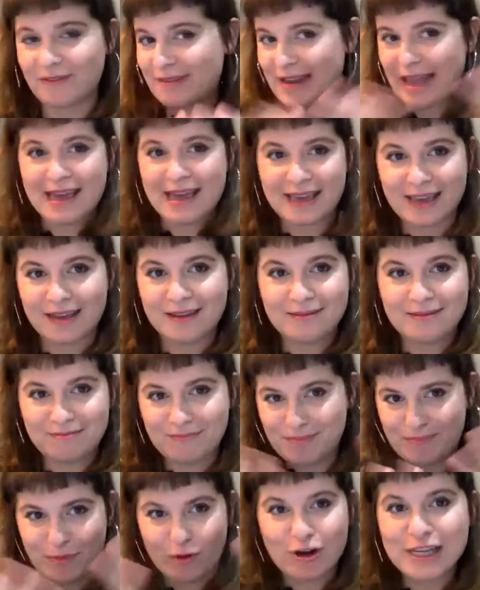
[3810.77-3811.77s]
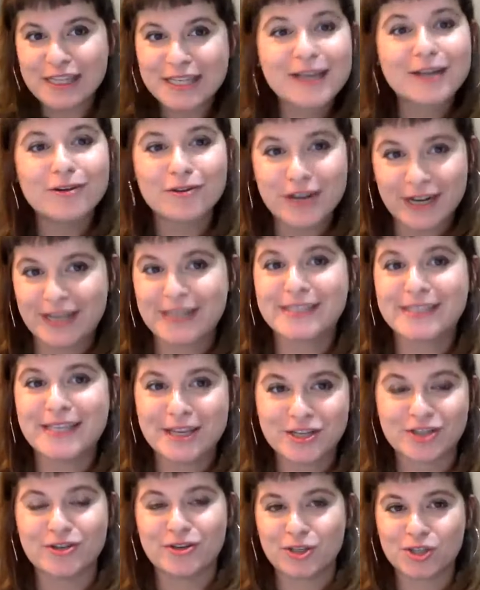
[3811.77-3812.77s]
like political
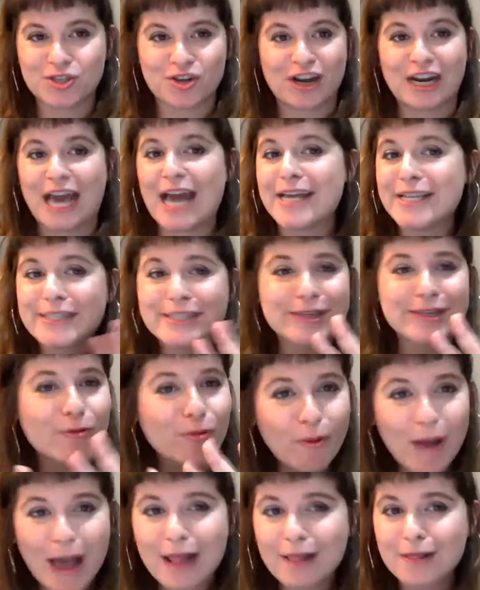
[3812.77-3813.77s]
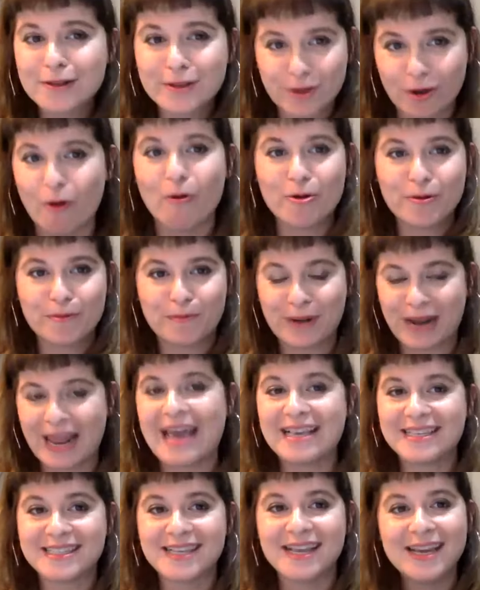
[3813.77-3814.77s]
organization in Australia. It's a well-known
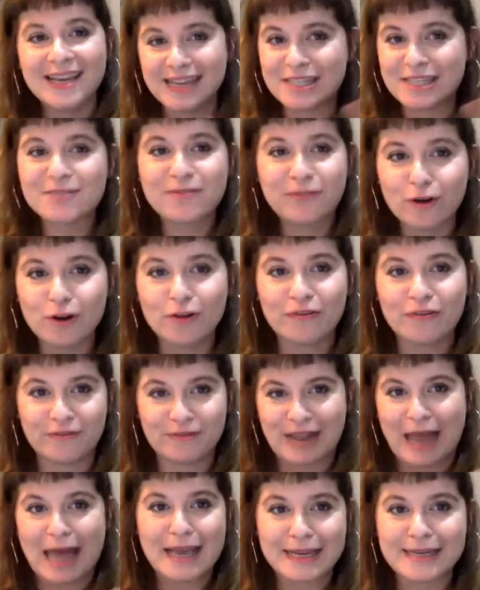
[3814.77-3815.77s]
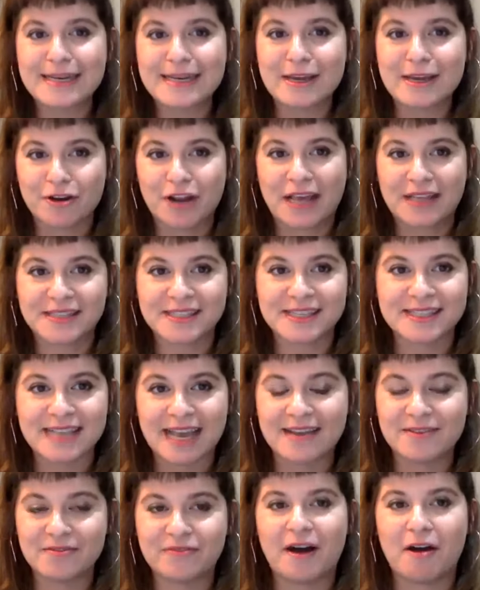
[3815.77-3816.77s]
place. It's full of like neo-Nazis
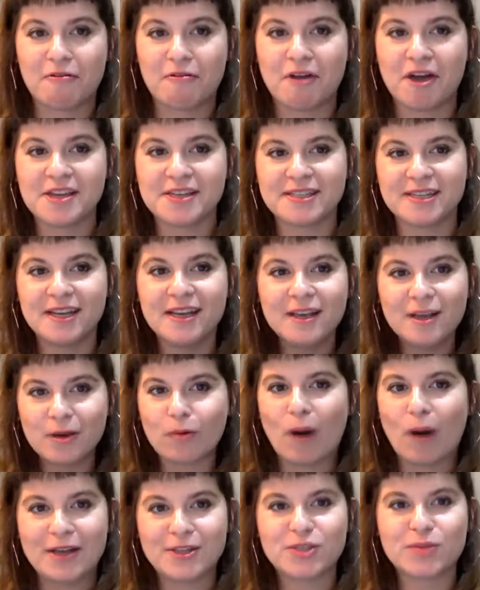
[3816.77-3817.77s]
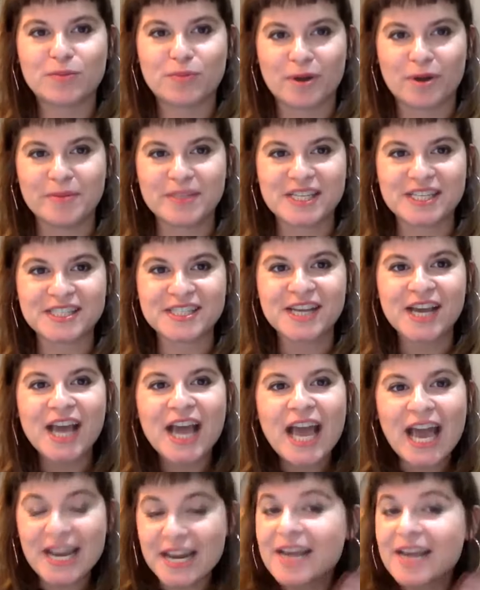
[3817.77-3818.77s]
and far right white supremacists.
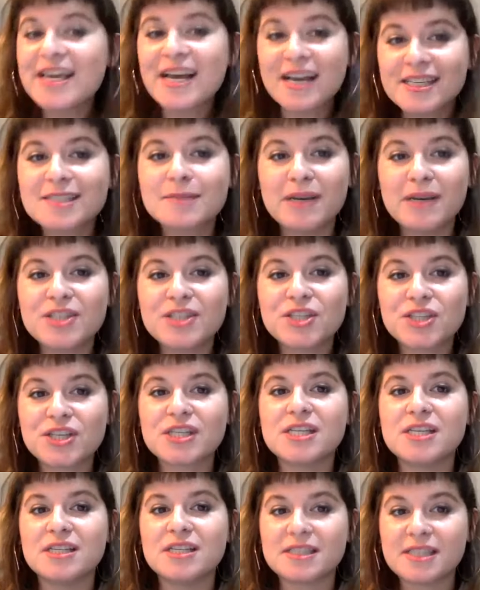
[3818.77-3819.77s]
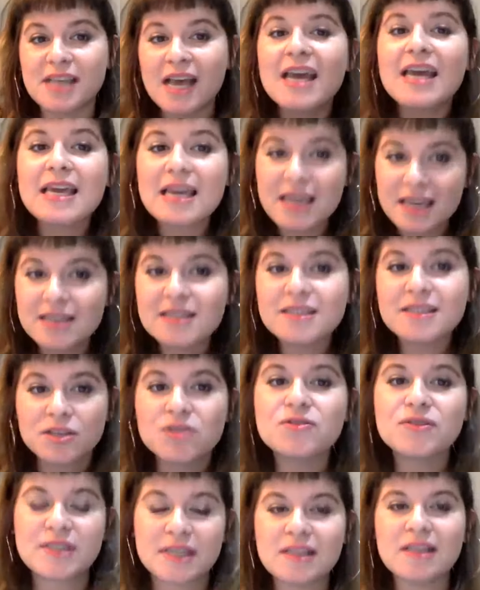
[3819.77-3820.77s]
And I ask my students, is
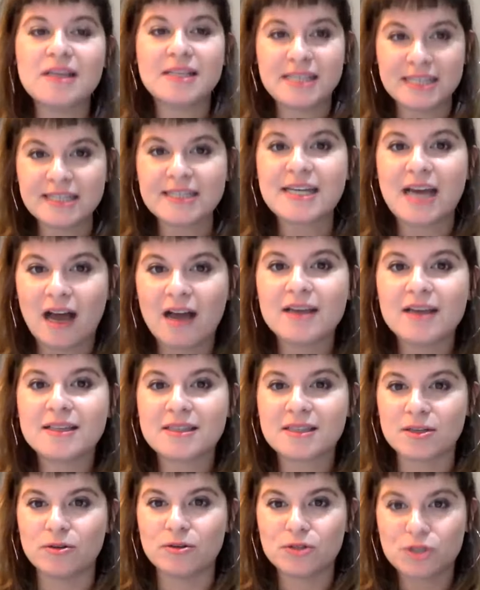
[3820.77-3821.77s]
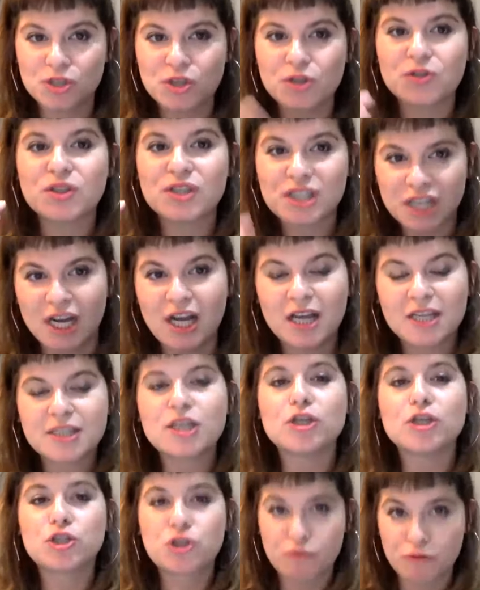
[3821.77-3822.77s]
New Zealand entitled to
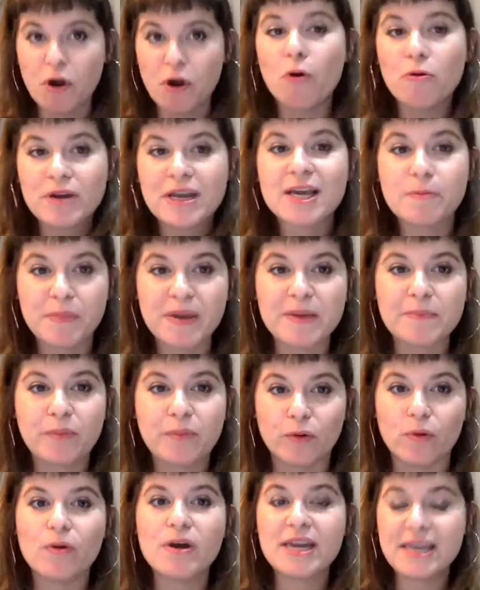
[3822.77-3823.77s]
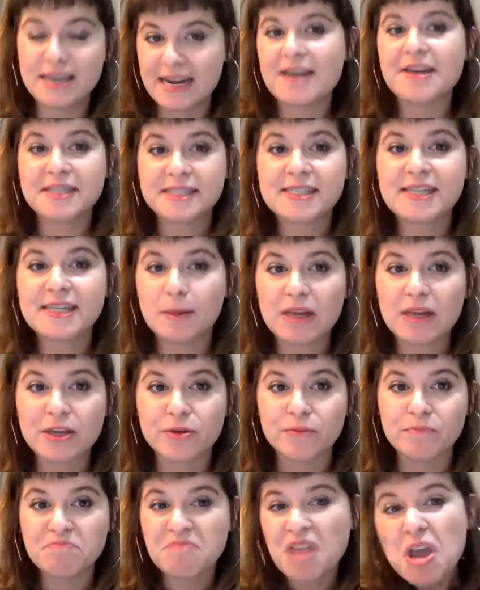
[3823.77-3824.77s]
start droning people in NSW?